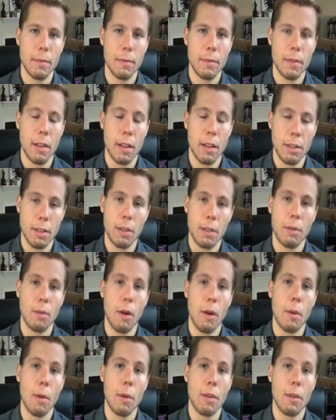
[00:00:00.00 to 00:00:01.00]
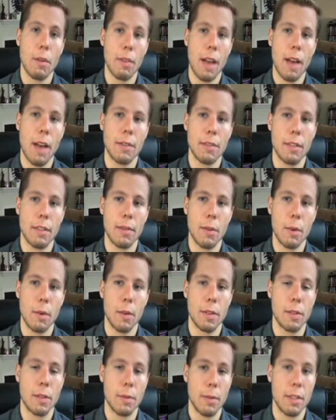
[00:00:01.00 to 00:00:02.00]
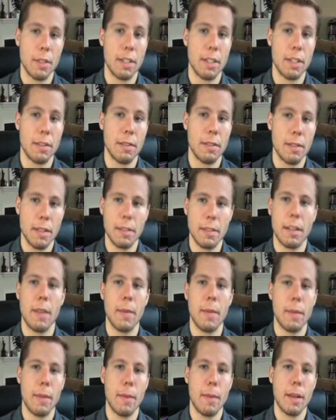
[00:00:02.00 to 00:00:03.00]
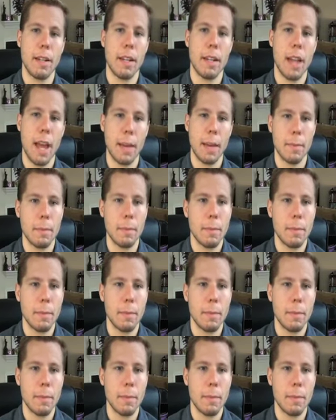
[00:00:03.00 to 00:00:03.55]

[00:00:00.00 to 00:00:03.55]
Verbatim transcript: until Raw 1000, of course, which is this coming Monday night.